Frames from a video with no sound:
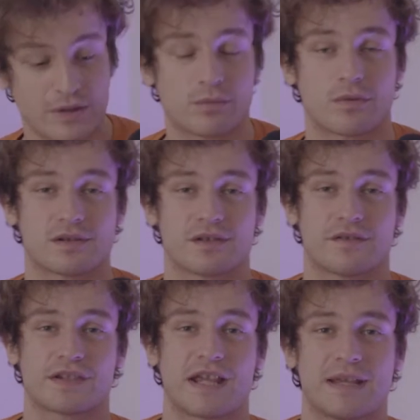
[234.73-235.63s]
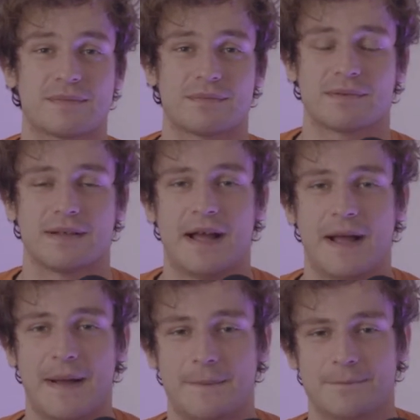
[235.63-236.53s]
in the world of skiing,
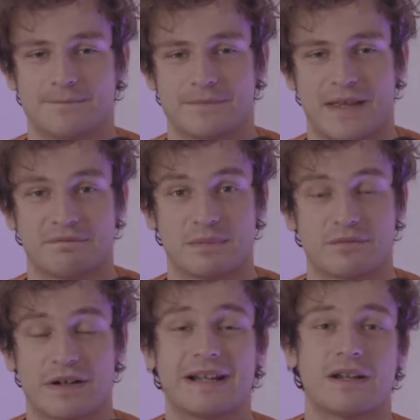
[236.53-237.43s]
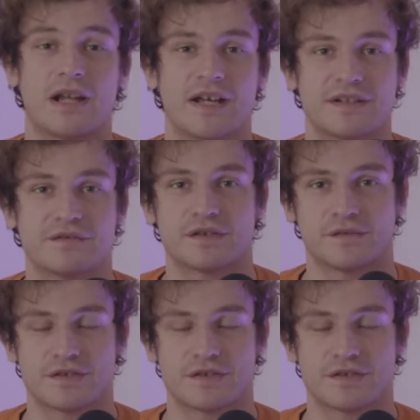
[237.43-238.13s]
I've been really learning from